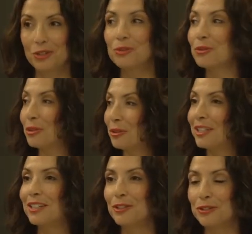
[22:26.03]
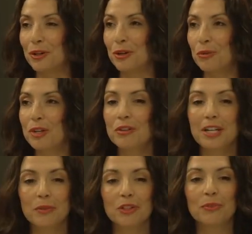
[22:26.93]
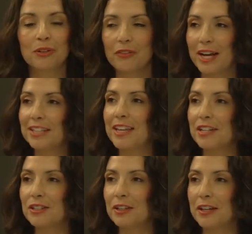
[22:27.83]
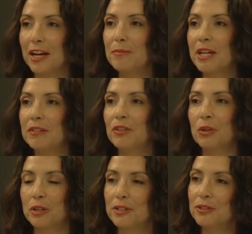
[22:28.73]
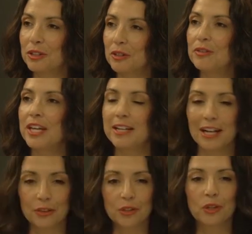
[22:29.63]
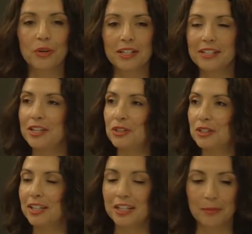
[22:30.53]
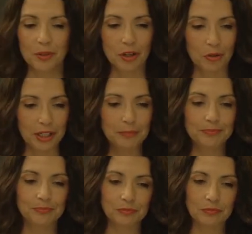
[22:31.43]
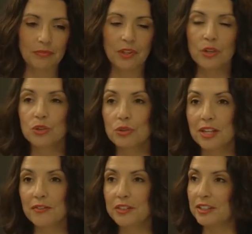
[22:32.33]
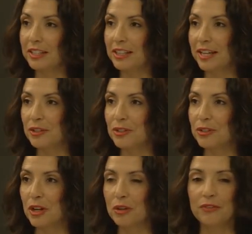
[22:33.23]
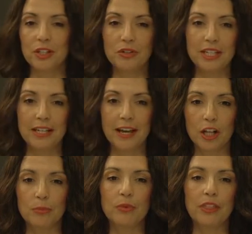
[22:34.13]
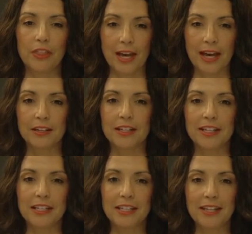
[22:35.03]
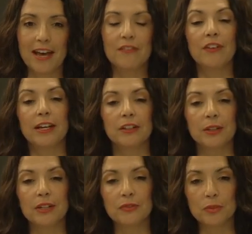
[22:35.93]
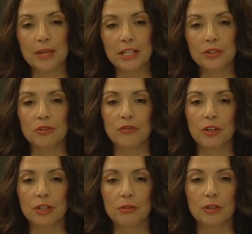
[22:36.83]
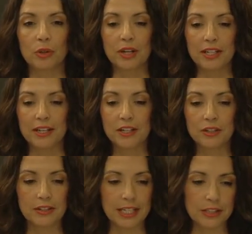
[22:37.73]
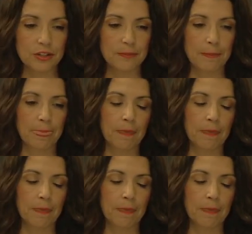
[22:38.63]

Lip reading: True. So we were able to provide that to them. And of course, they got their accreditation and kept going. So definitely let us know if you need help with that and getting that vital information for your accreditation needs.